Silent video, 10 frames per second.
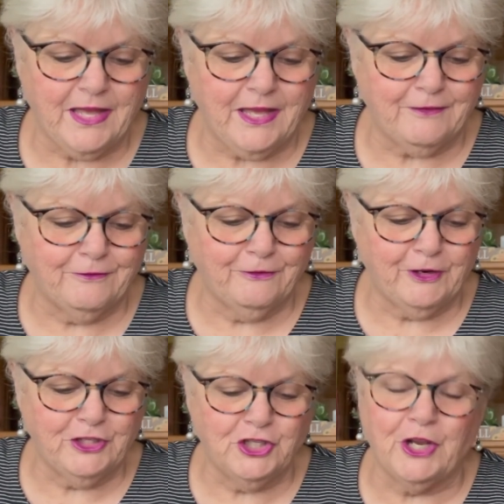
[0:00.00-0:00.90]
and
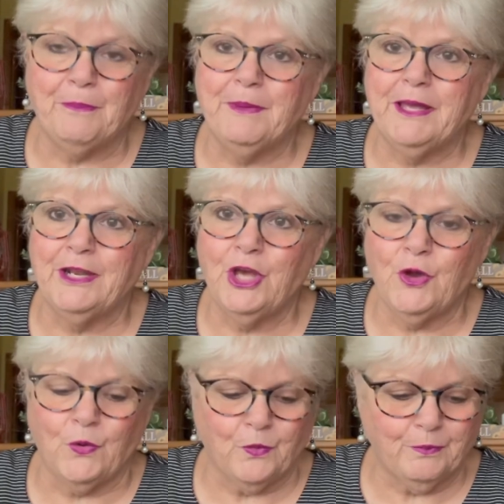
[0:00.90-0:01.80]
friendship and
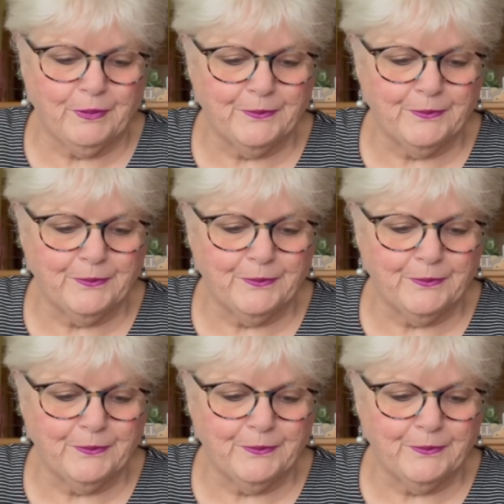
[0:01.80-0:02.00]
hope.